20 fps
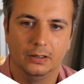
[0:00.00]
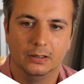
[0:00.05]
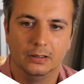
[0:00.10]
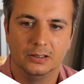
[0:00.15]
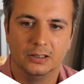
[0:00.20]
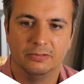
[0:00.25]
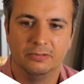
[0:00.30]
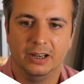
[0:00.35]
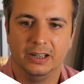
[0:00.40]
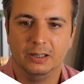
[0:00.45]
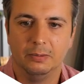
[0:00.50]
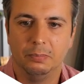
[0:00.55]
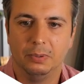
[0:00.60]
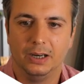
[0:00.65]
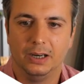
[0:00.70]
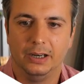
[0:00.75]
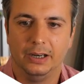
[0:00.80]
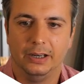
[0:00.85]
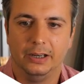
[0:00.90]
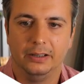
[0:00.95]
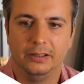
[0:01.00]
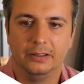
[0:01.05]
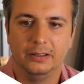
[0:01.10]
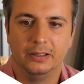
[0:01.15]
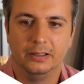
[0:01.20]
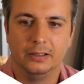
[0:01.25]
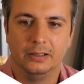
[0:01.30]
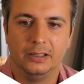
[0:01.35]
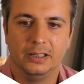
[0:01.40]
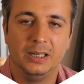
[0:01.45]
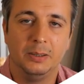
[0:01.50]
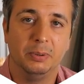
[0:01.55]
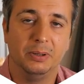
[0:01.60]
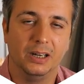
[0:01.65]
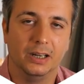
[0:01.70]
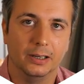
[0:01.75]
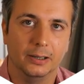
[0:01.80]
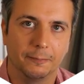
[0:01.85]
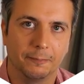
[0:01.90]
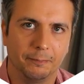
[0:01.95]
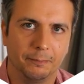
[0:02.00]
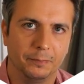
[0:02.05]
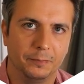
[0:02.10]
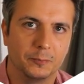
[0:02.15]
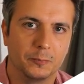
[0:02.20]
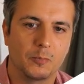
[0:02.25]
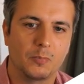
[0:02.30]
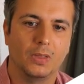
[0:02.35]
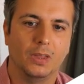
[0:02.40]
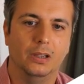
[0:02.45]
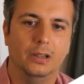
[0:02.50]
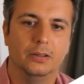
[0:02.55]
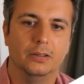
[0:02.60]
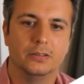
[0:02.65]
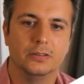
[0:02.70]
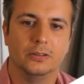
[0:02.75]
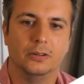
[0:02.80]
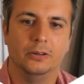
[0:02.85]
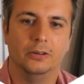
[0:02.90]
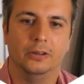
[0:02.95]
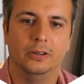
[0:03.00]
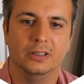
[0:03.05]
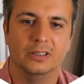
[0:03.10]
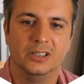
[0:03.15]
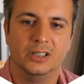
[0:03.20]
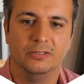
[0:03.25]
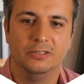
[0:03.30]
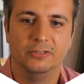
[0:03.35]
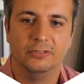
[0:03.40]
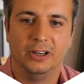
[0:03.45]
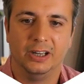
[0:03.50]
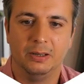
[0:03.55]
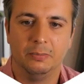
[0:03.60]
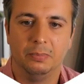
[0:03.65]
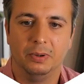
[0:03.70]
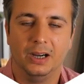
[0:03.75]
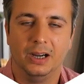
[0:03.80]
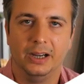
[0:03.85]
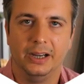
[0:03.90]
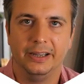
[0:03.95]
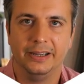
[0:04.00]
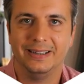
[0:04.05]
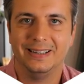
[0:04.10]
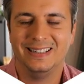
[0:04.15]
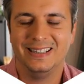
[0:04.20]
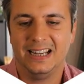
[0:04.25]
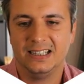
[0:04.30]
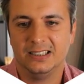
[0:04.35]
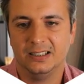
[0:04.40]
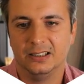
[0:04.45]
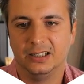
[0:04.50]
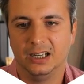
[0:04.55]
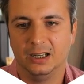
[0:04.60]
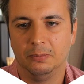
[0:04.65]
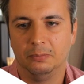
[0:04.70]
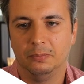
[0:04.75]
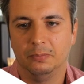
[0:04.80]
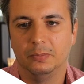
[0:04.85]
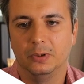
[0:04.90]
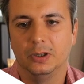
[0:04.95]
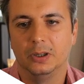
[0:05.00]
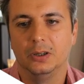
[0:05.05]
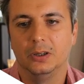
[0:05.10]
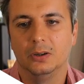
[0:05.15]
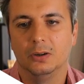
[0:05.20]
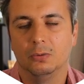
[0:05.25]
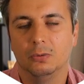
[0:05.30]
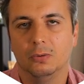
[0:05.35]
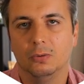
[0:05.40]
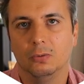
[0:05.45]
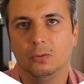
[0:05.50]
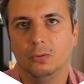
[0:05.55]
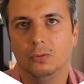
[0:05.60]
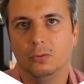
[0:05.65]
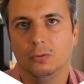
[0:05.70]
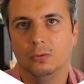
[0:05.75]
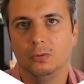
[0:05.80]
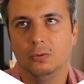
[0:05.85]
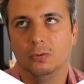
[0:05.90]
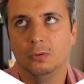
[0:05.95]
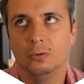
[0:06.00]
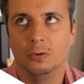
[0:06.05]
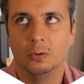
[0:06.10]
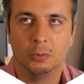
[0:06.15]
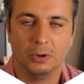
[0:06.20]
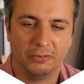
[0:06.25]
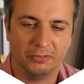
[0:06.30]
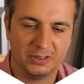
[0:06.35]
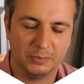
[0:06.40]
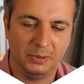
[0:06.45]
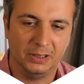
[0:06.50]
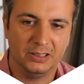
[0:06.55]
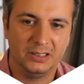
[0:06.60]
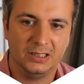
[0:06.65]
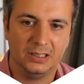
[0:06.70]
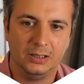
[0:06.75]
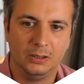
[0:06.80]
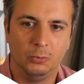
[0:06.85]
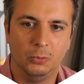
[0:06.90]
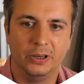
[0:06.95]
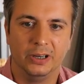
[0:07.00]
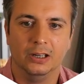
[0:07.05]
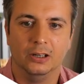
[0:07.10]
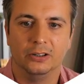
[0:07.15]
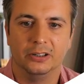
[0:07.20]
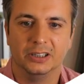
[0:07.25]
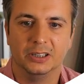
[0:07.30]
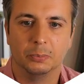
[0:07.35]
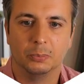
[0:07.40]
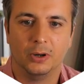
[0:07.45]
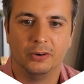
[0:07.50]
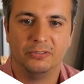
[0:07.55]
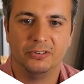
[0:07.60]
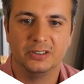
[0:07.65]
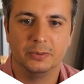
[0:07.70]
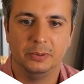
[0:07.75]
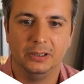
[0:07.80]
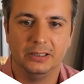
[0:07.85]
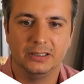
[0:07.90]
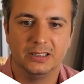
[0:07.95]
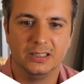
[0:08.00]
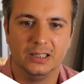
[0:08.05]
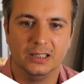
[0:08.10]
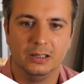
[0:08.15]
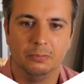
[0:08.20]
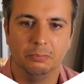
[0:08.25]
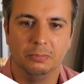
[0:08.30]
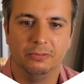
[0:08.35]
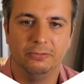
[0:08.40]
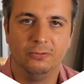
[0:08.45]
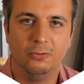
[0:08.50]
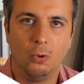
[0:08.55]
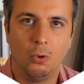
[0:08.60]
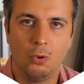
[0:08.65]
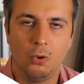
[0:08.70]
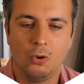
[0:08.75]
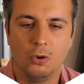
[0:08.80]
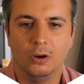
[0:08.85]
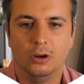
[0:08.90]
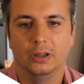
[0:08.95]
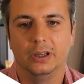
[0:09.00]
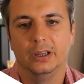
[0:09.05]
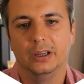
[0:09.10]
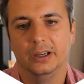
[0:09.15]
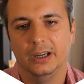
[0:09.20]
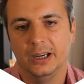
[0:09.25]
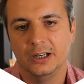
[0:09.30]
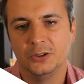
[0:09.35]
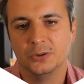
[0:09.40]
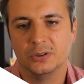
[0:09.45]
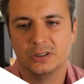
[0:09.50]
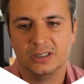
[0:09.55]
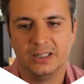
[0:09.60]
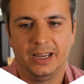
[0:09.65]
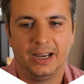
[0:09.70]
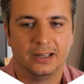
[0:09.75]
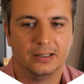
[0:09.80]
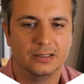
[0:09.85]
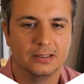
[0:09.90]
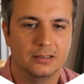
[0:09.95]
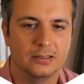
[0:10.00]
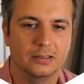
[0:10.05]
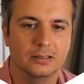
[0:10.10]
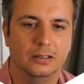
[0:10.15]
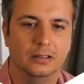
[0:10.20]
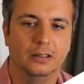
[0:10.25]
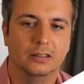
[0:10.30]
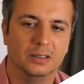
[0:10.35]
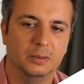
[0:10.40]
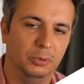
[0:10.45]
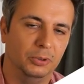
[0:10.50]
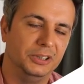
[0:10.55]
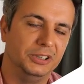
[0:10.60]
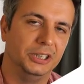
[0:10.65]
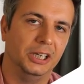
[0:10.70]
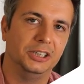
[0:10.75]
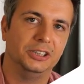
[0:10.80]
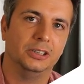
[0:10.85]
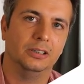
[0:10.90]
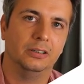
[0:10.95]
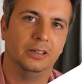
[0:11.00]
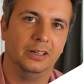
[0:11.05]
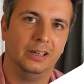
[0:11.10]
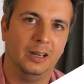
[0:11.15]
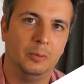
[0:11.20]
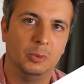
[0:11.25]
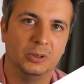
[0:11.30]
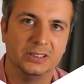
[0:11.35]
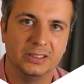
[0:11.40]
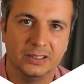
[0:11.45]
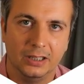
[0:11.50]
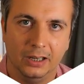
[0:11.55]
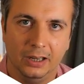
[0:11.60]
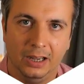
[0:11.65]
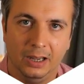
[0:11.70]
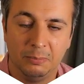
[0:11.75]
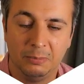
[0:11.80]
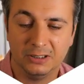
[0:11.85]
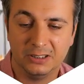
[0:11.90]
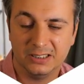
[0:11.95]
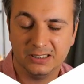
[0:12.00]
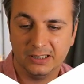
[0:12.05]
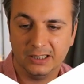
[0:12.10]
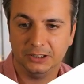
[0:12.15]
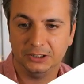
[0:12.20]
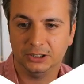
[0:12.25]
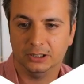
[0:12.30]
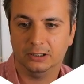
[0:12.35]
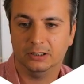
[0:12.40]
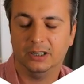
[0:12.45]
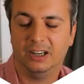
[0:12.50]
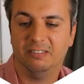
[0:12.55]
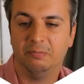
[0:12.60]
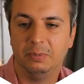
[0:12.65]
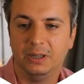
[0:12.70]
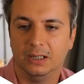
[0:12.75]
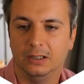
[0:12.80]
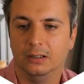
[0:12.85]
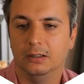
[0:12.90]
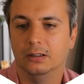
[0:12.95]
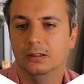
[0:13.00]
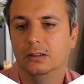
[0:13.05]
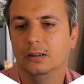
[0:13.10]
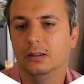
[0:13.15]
divided by the EBITDA. So instead of dividing by net income or profitability, we're going to look at the profitability before interest, tax, depreciation, and amortization have been